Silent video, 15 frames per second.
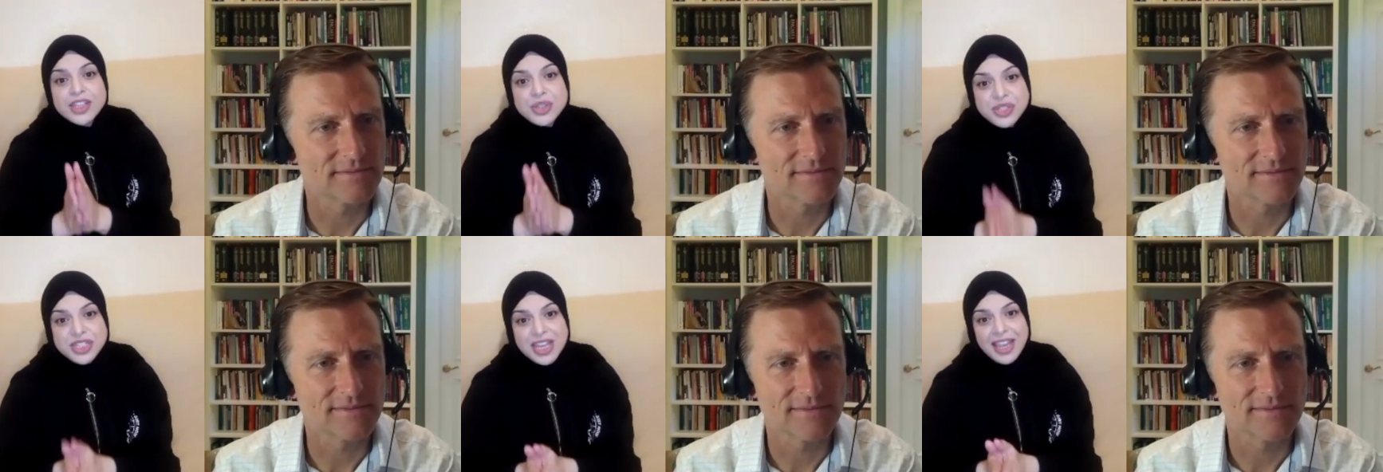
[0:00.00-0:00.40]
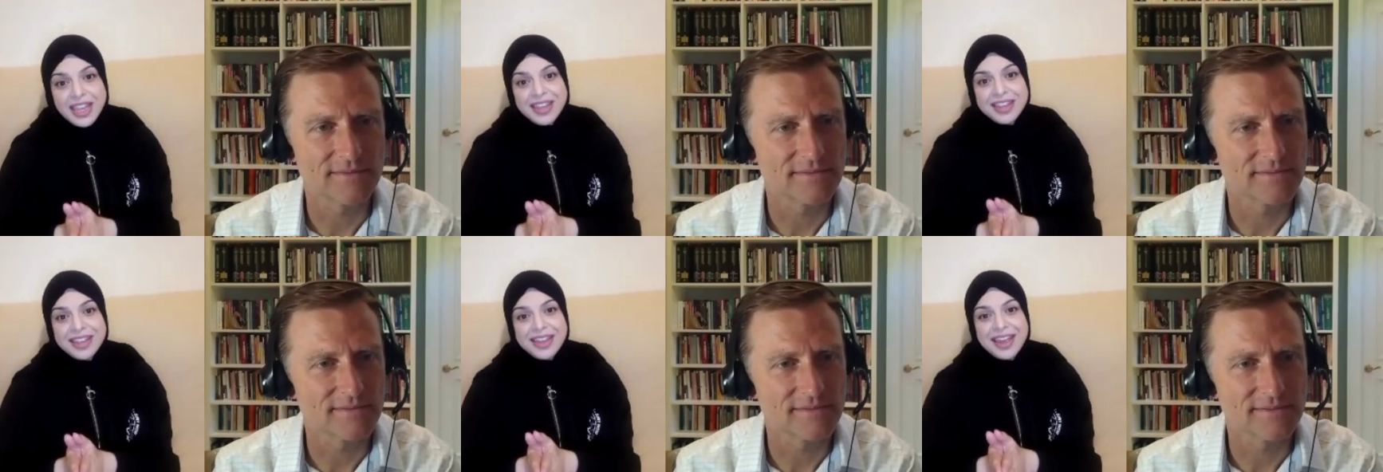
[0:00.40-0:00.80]
Speaker 1: today
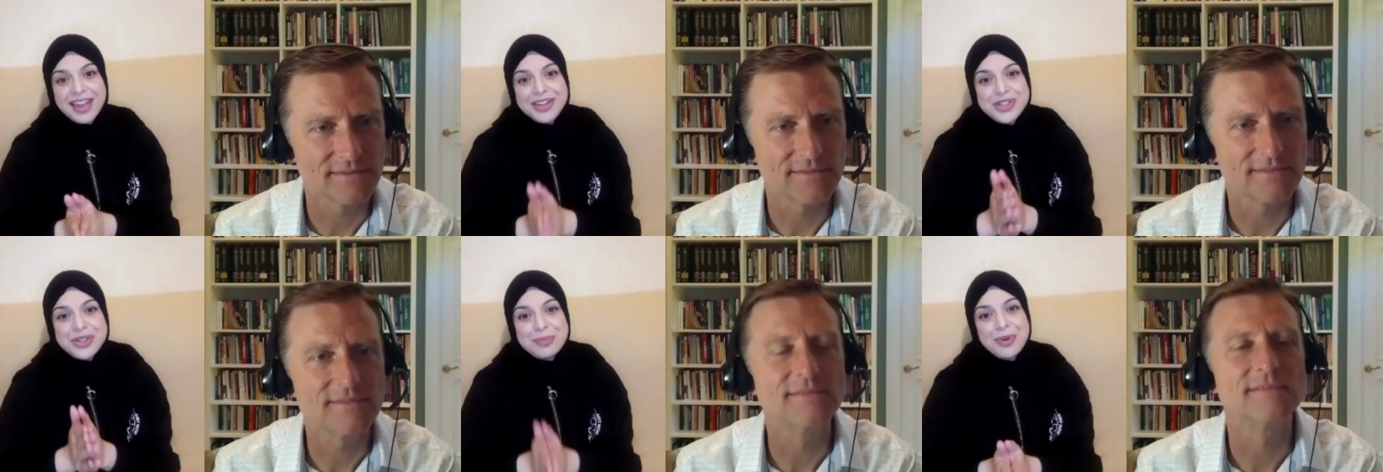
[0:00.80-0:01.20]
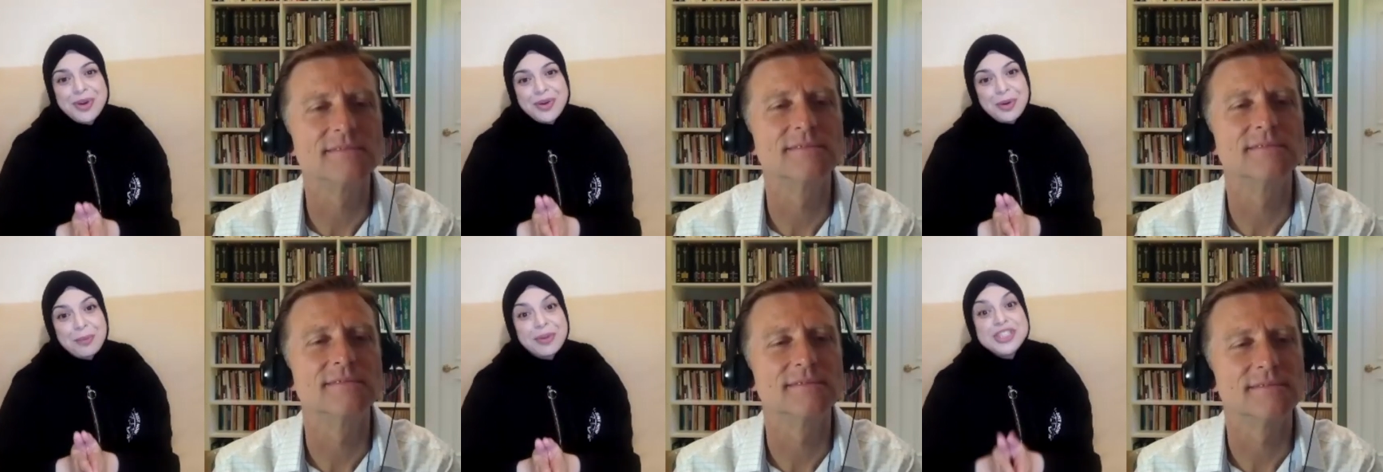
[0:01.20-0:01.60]
and tomorrow,
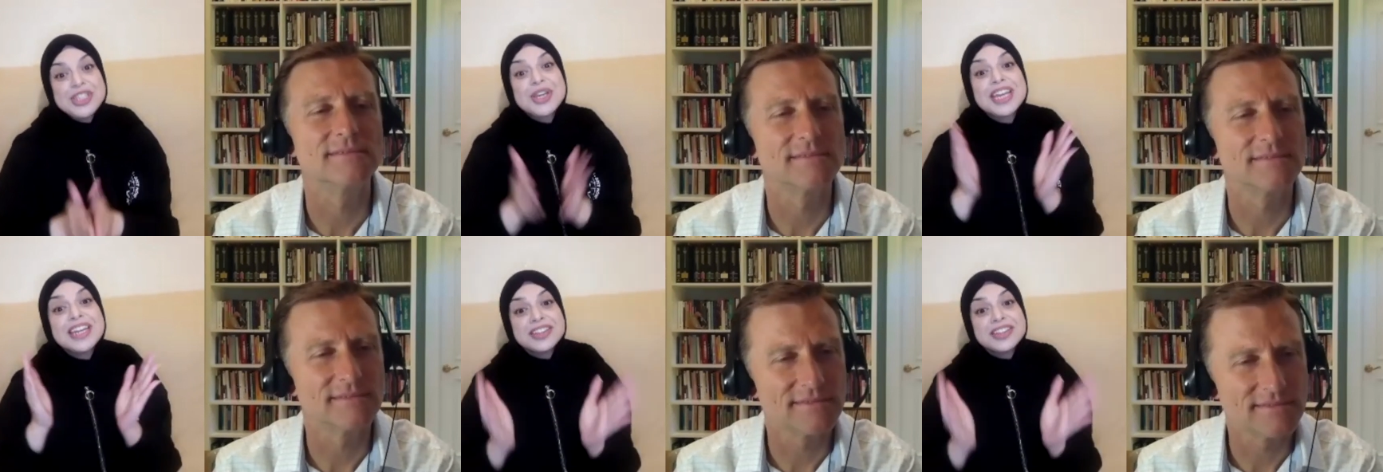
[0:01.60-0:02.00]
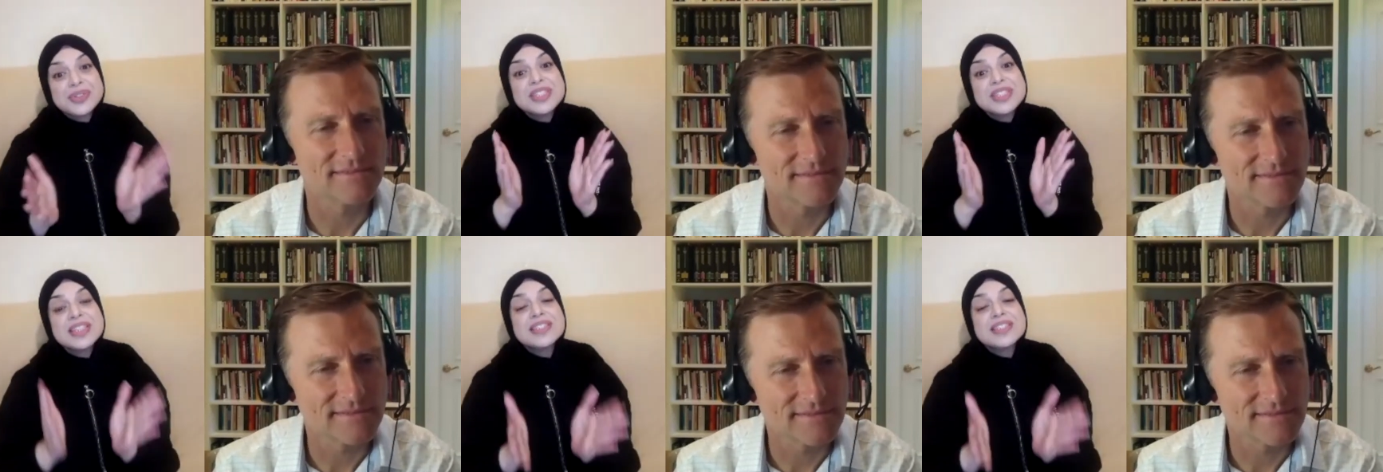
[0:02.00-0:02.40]
but you cannot
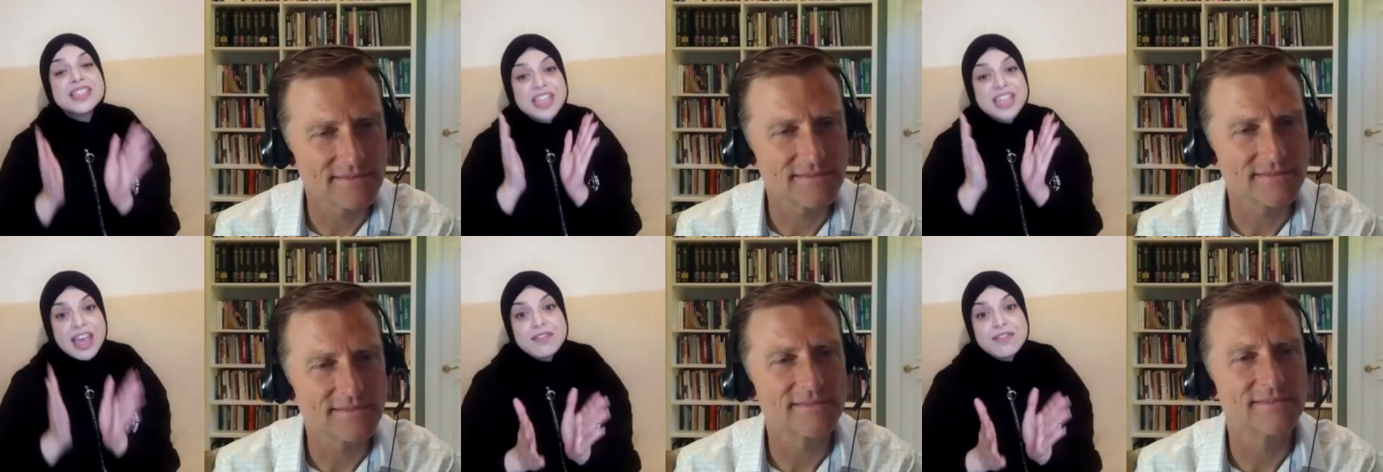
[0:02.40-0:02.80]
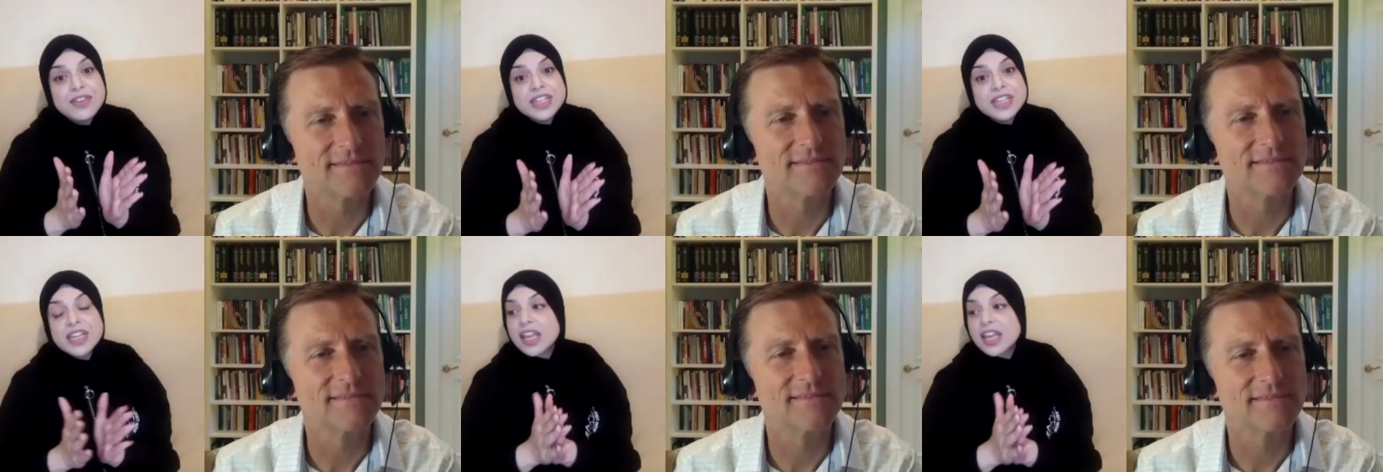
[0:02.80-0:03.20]
resist it every
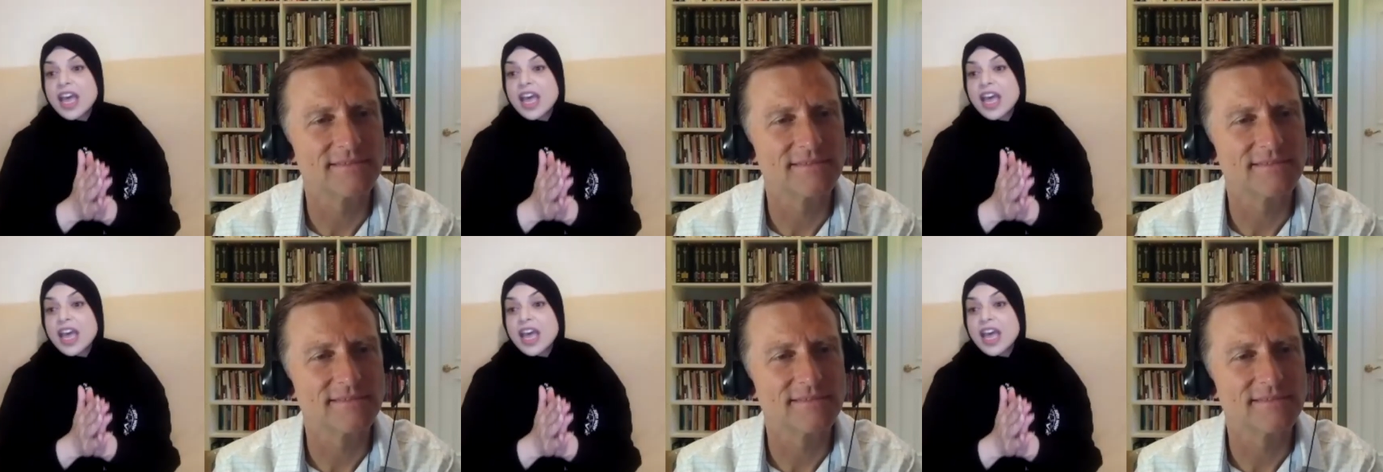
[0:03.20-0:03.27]
day.